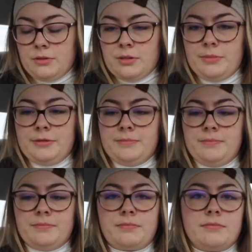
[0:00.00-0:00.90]
with someone.
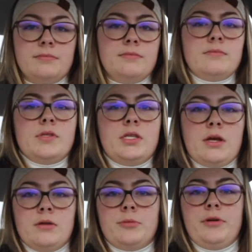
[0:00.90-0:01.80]
So
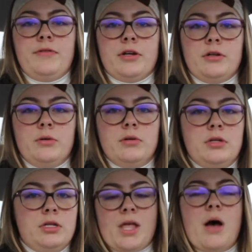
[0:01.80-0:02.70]
that was pretty fucking cool.
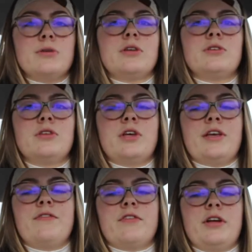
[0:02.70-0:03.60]
I was also
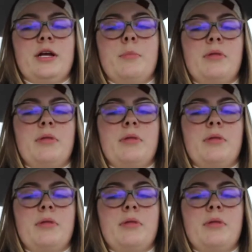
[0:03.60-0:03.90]
looking for like a